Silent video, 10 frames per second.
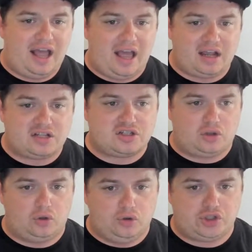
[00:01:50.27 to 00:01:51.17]

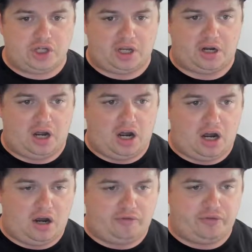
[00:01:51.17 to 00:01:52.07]
exclusion
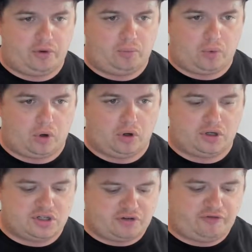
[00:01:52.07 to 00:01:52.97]
of the
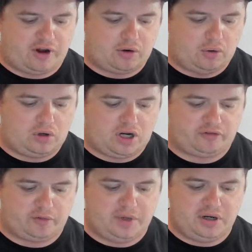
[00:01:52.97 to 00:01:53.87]
words federal
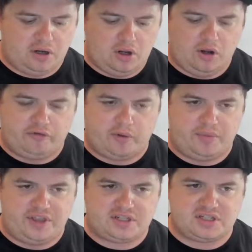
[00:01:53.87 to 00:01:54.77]
government
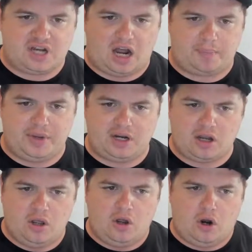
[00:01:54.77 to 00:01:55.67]
from this topic
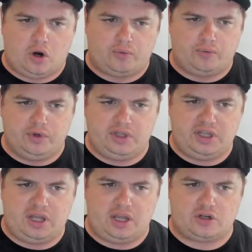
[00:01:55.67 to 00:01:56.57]
are really
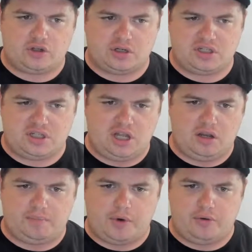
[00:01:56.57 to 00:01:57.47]

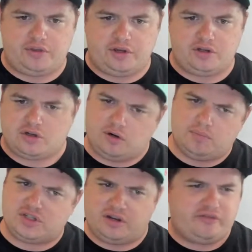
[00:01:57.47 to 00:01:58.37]
interesting, both in
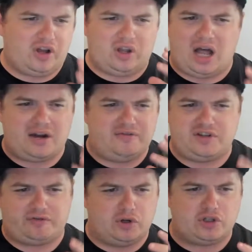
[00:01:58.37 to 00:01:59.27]
terms of a lot of
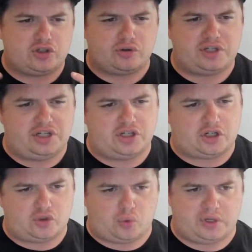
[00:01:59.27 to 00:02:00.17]
different
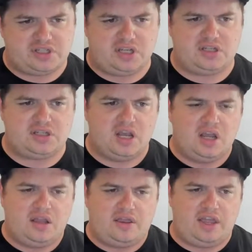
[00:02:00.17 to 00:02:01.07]
strategic choices
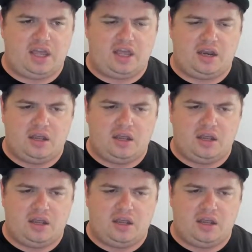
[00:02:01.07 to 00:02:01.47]
that